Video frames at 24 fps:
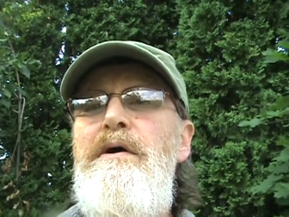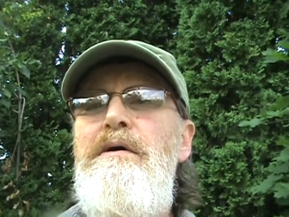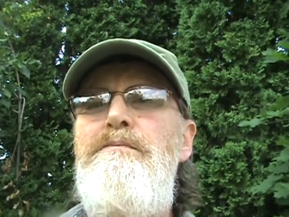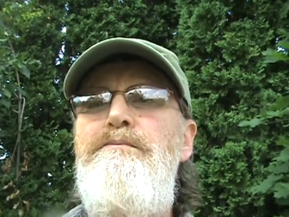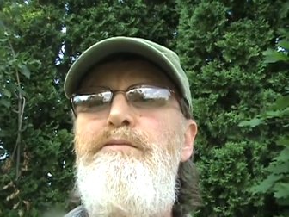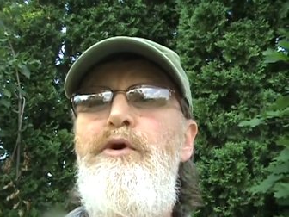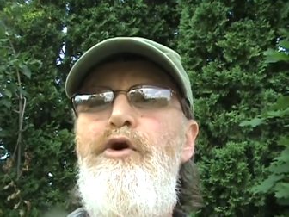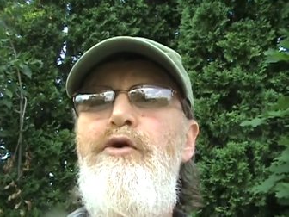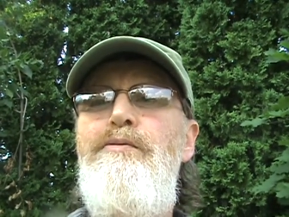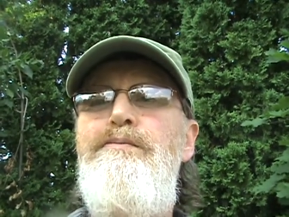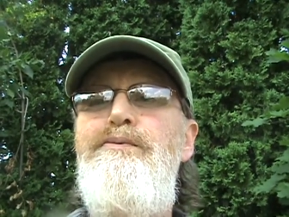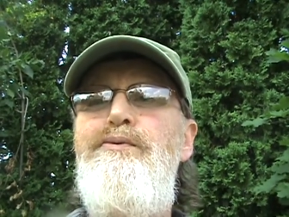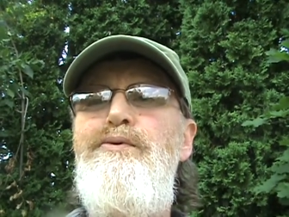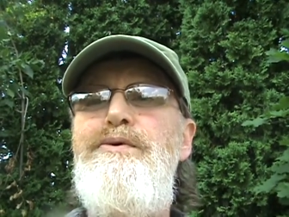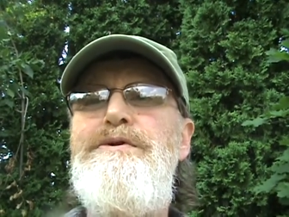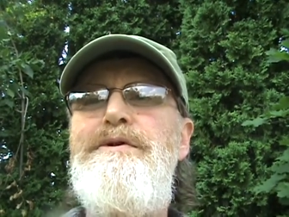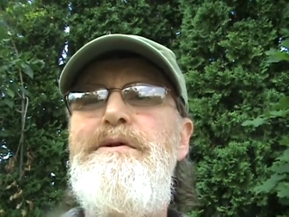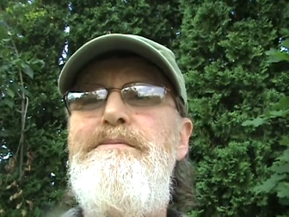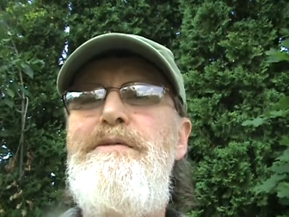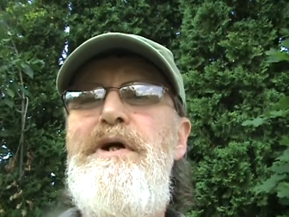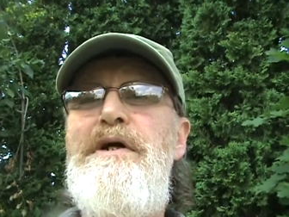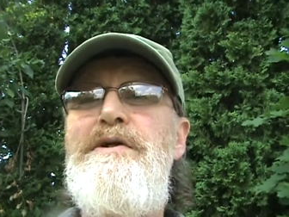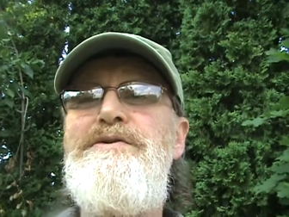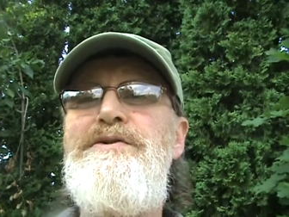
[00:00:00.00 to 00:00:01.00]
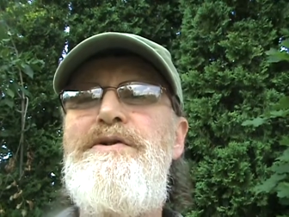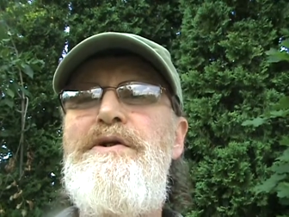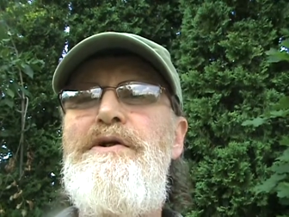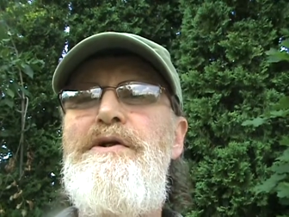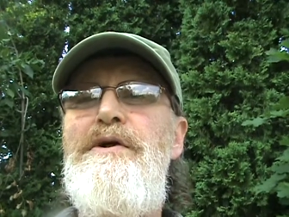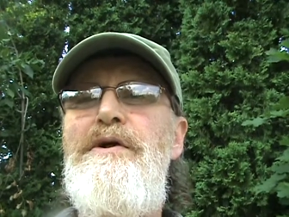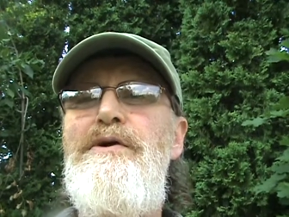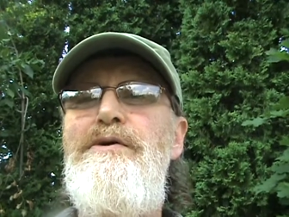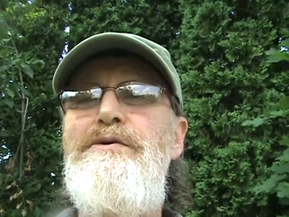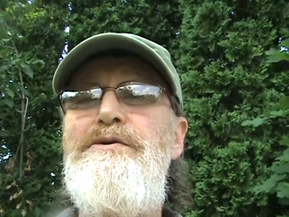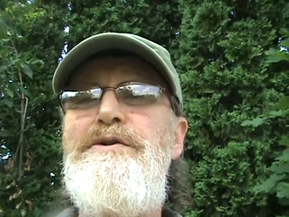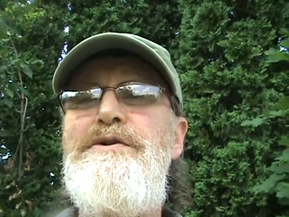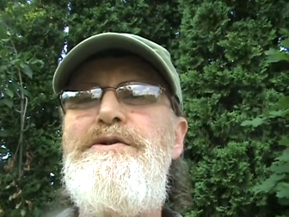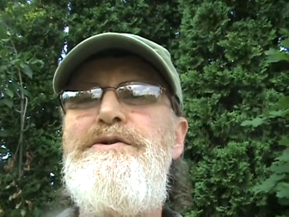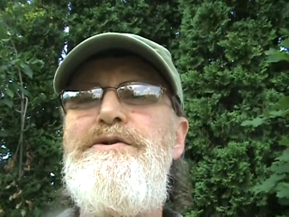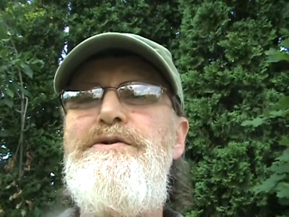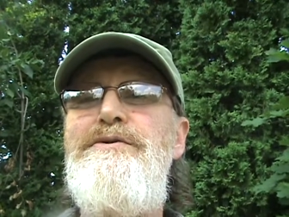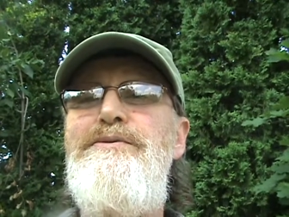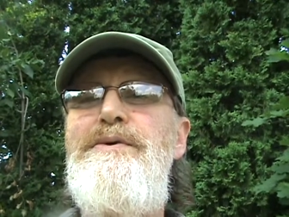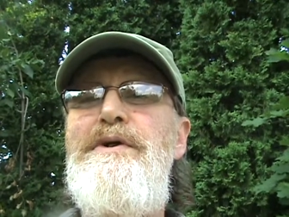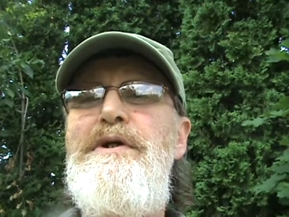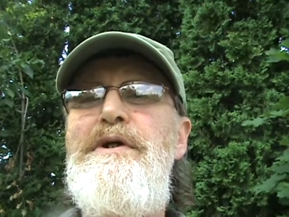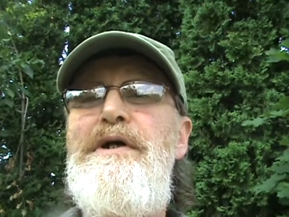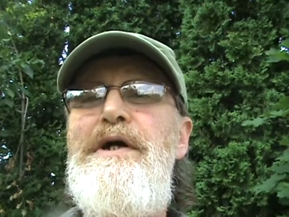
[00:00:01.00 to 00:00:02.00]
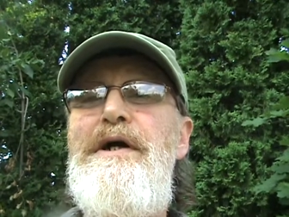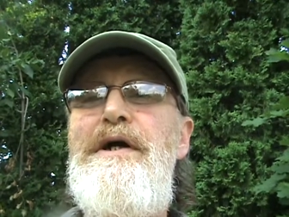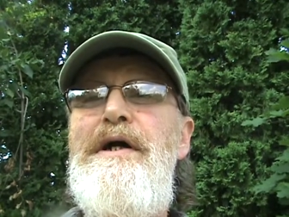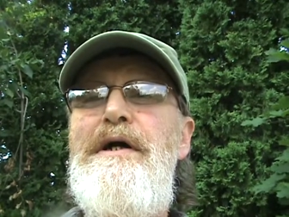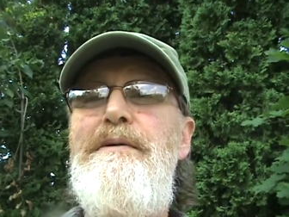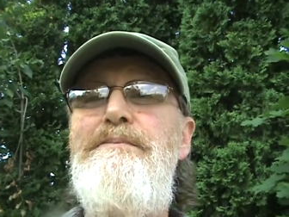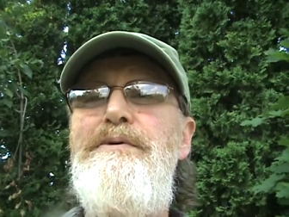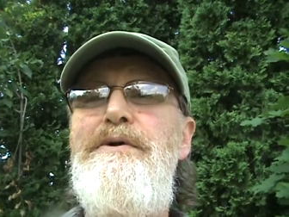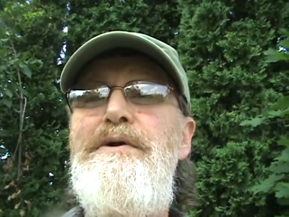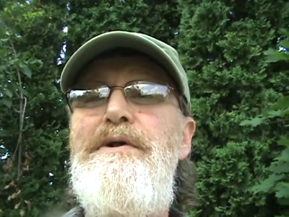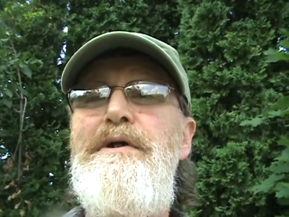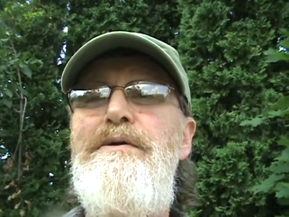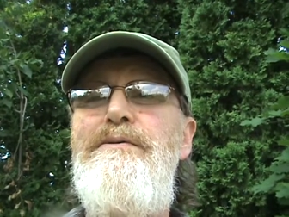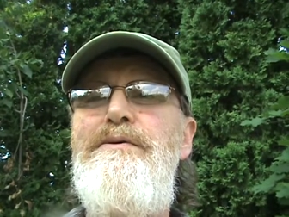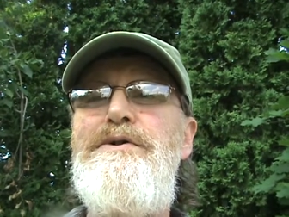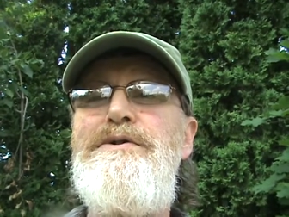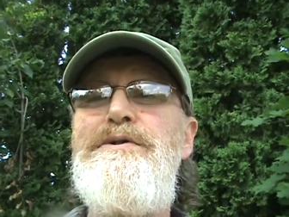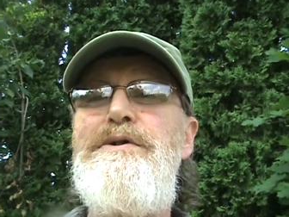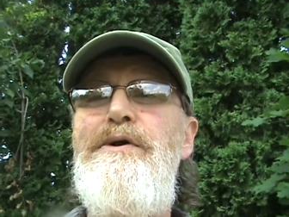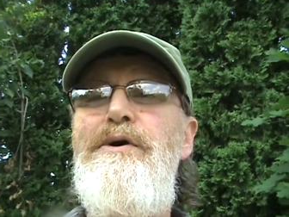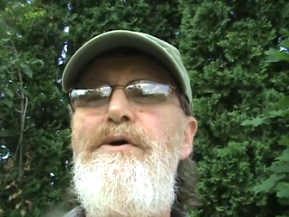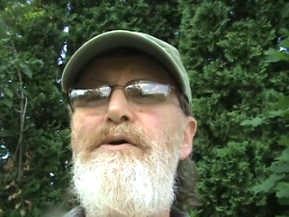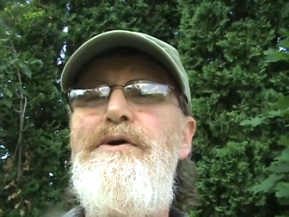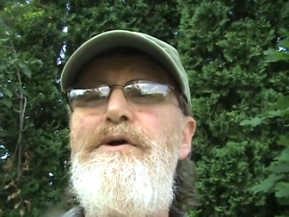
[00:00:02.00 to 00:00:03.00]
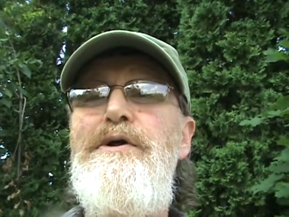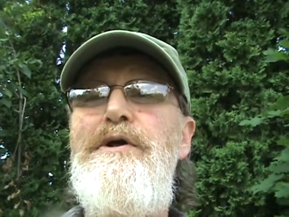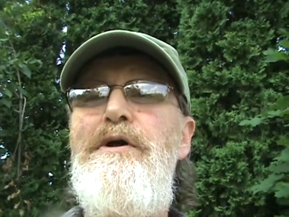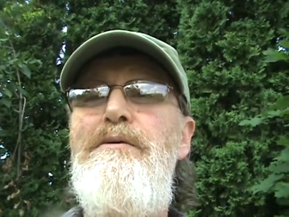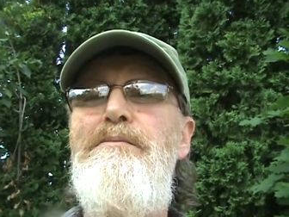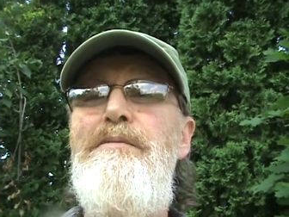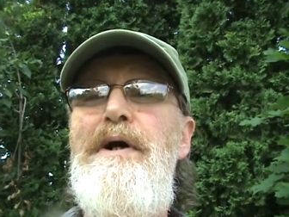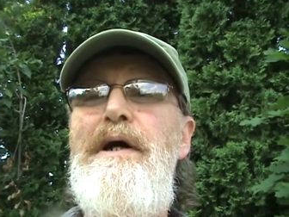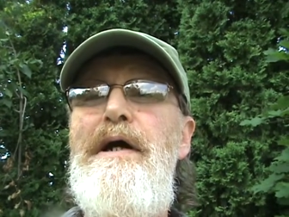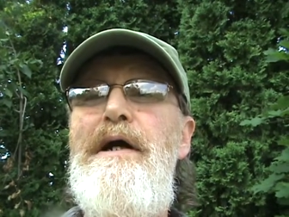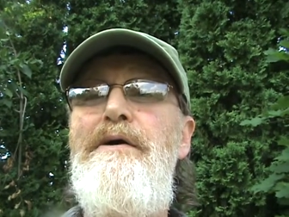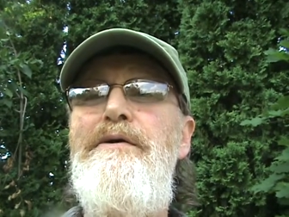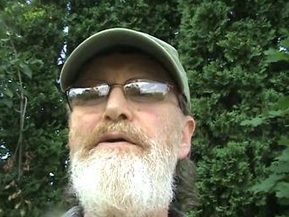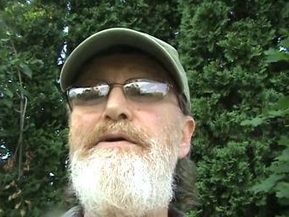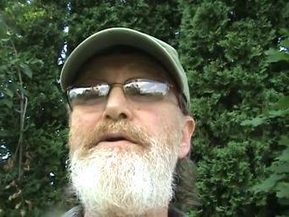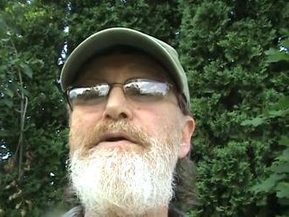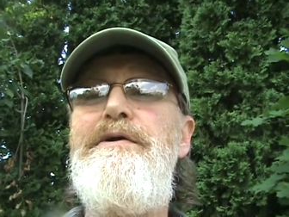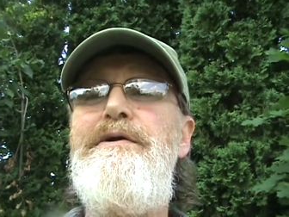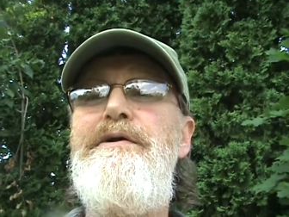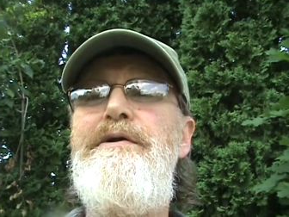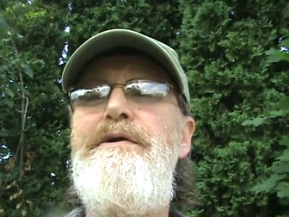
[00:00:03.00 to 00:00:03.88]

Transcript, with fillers: Pope was in Mexico, just to recap, and he was talking about